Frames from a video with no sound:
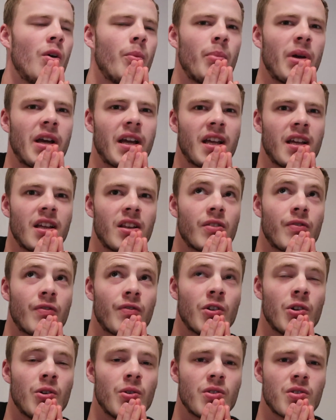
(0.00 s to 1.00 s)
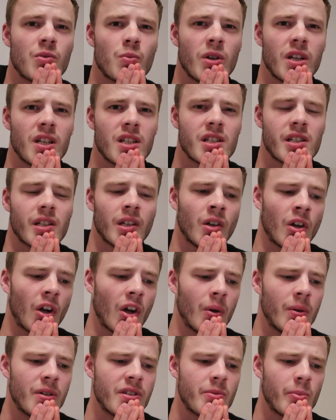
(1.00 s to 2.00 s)
picking the foods which are
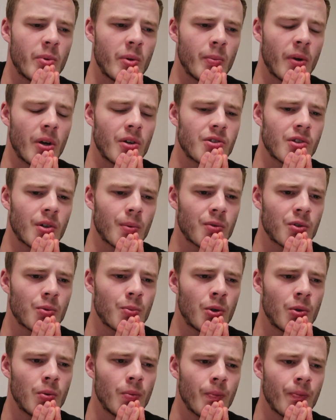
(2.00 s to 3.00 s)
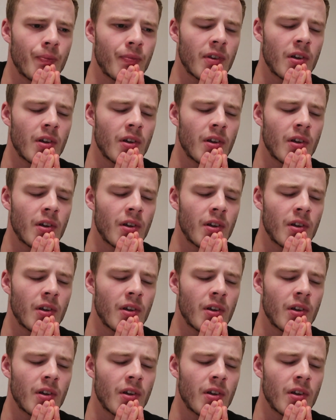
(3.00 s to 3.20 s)
going to be most optimal.